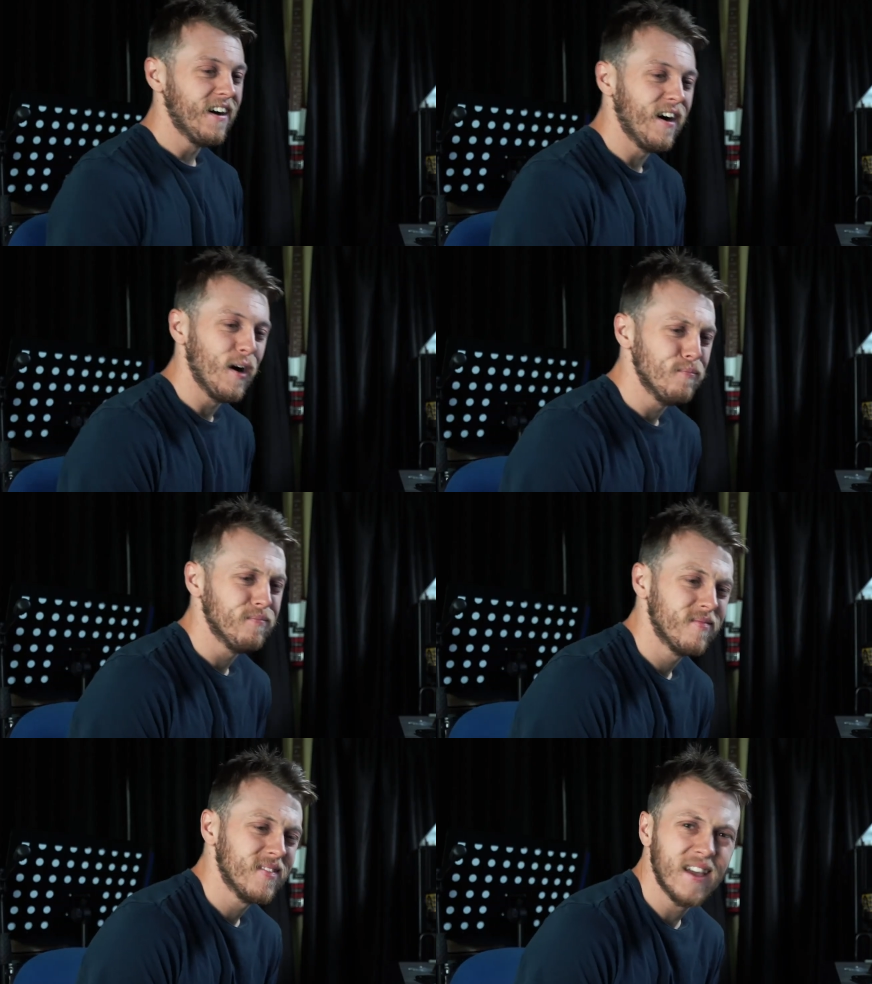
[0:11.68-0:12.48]

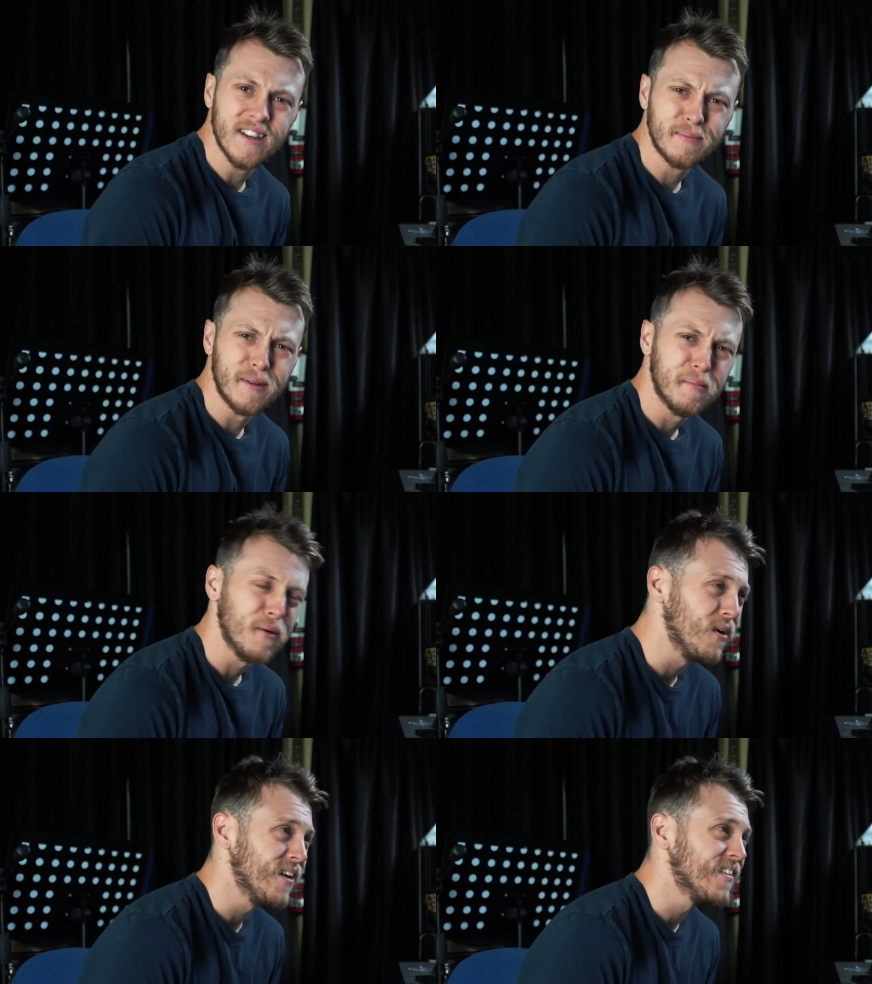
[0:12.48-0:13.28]
Um, yeah, it's been a bit
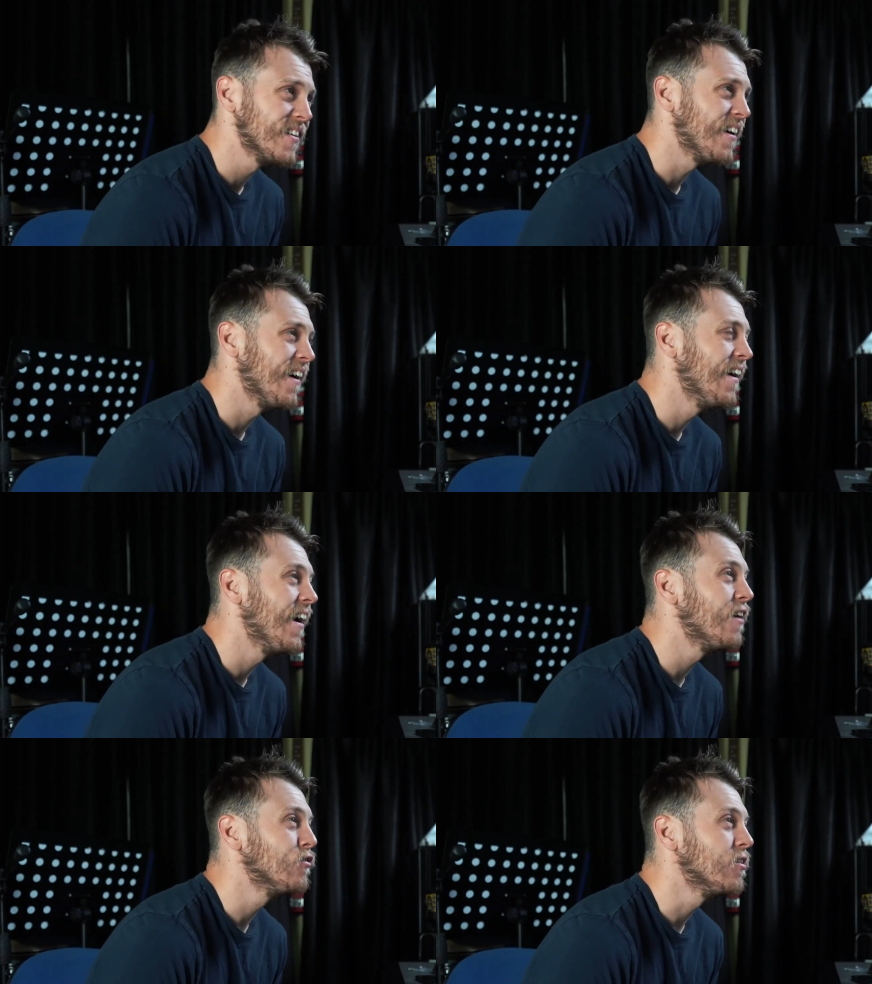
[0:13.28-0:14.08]
weird. I
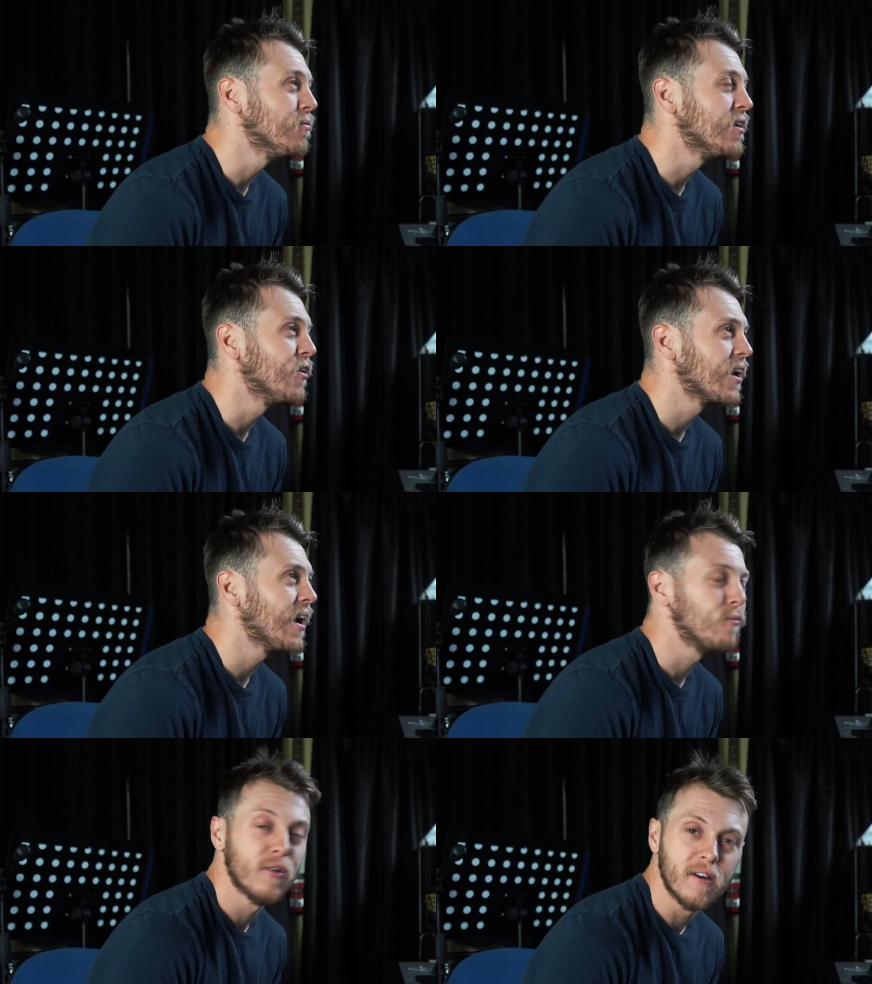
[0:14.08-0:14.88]
haven't been on
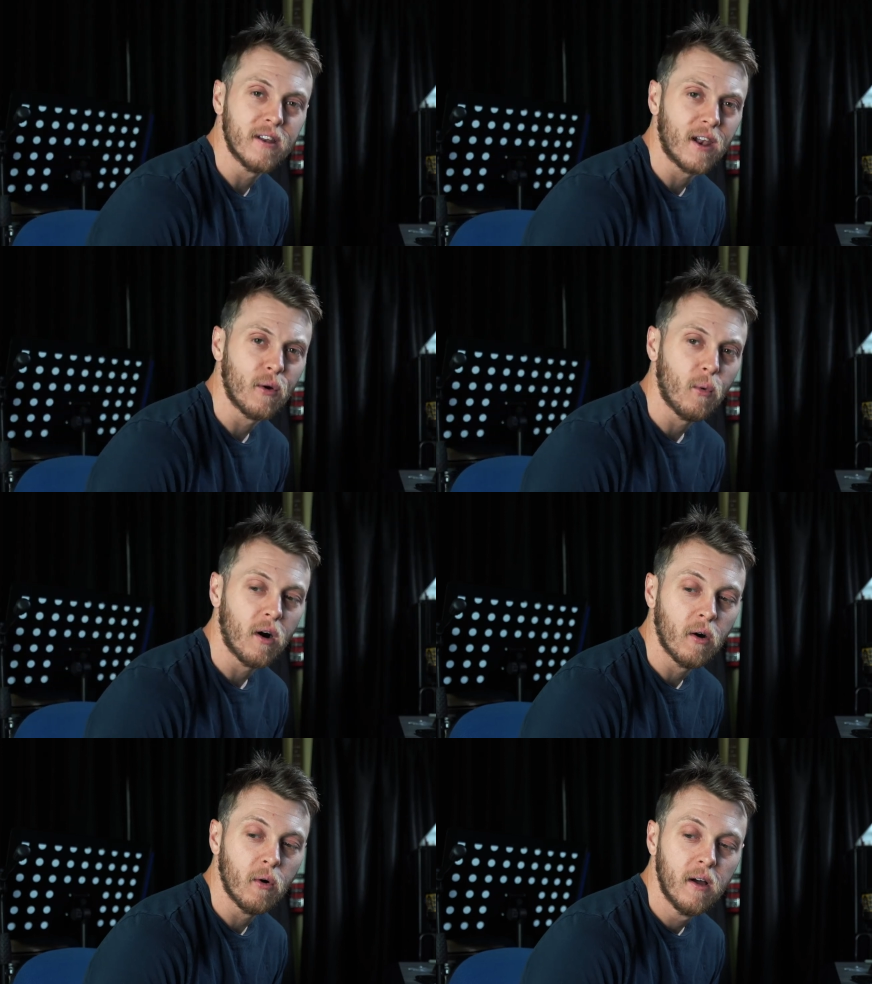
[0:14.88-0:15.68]
camera in a little
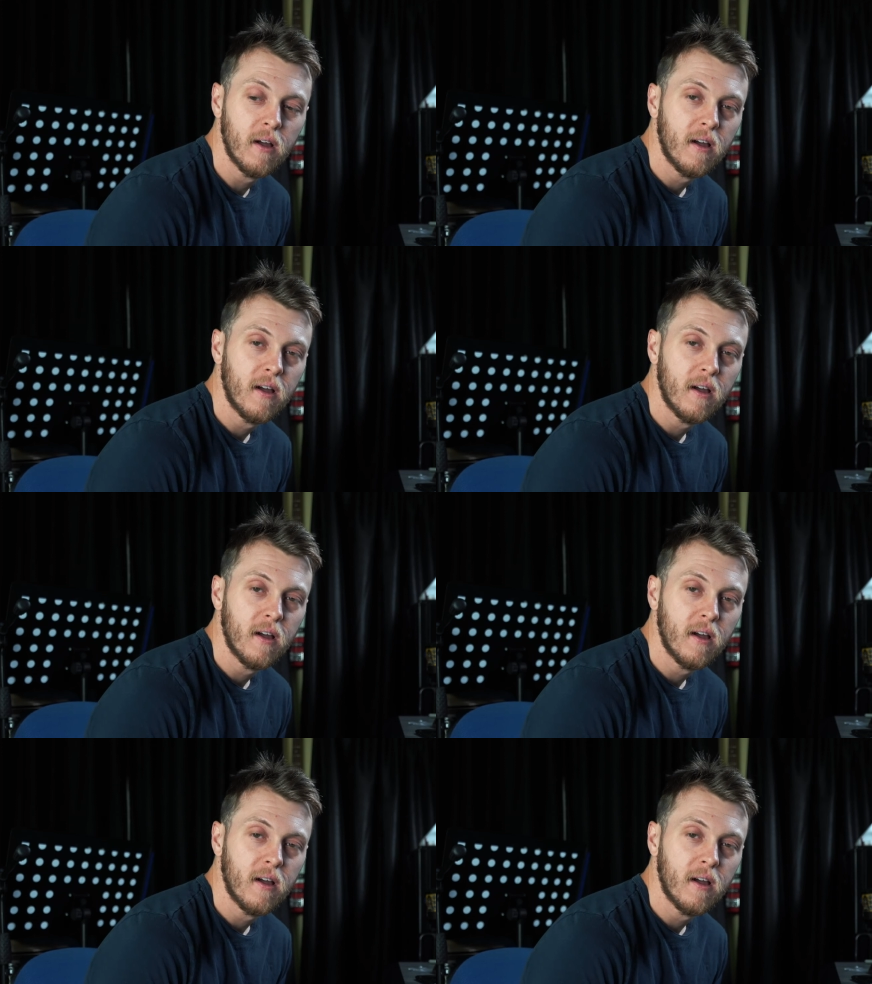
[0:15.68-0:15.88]
while.